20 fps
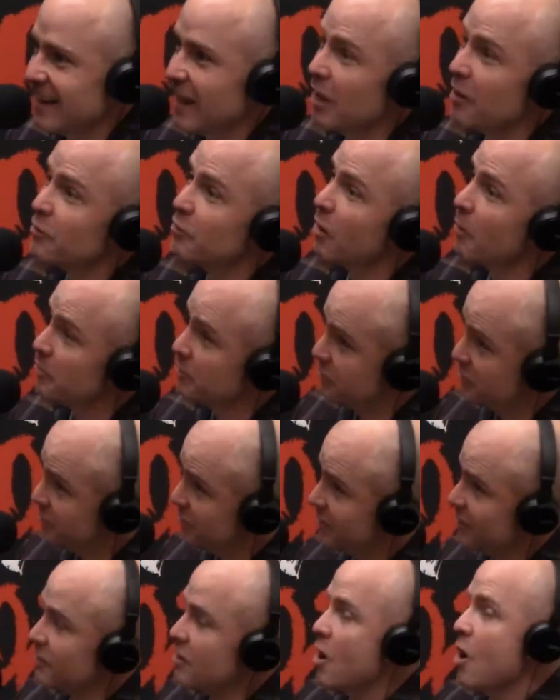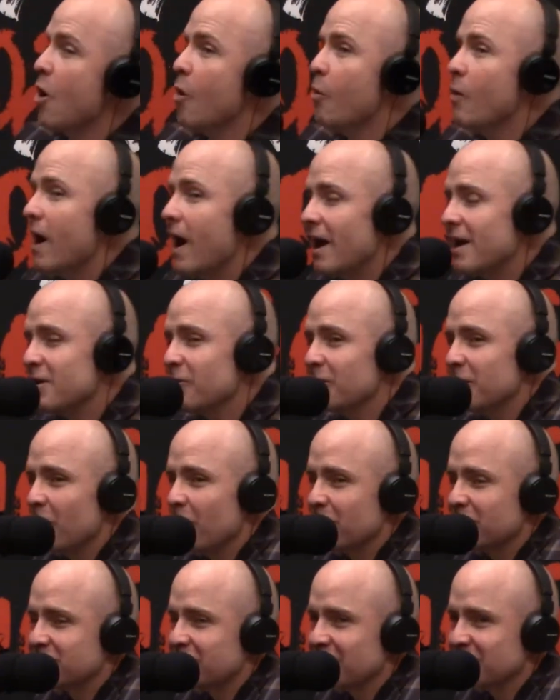Yeah, they're opportunities. Well, you
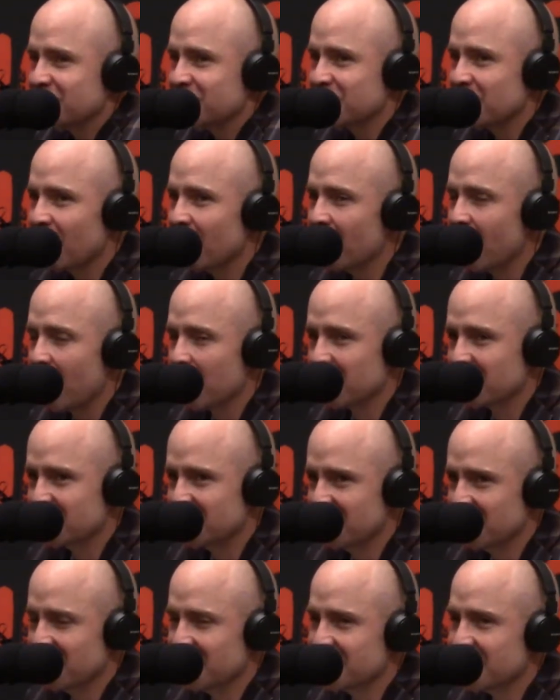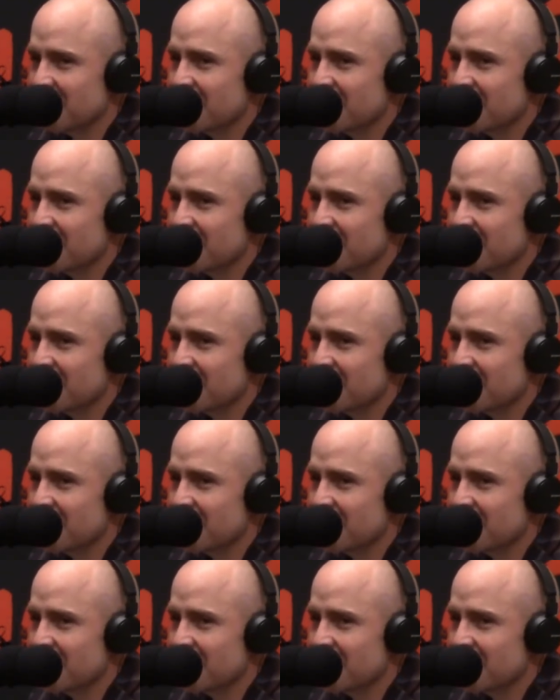know, recessions are opportunities.